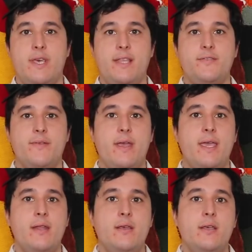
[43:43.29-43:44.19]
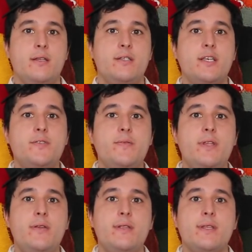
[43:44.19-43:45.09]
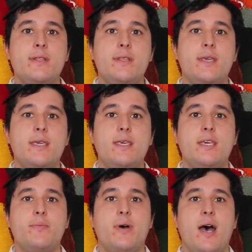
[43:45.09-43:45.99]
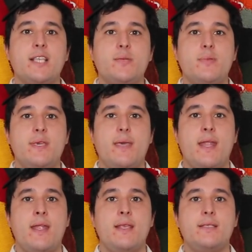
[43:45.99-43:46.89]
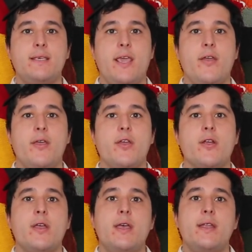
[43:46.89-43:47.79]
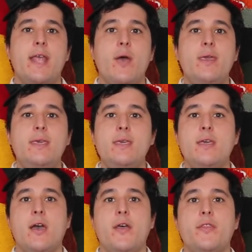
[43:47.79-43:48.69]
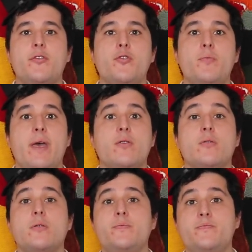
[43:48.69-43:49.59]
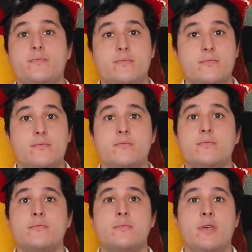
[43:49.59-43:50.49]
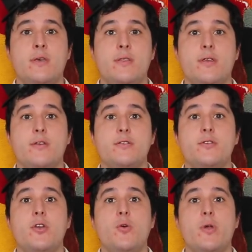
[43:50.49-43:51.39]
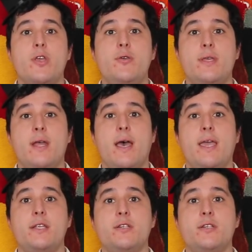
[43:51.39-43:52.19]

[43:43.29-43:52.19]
That's right. Just when you didn't think he could possibly get any scarier, now he can cut through metal. There is nowhere you can hide,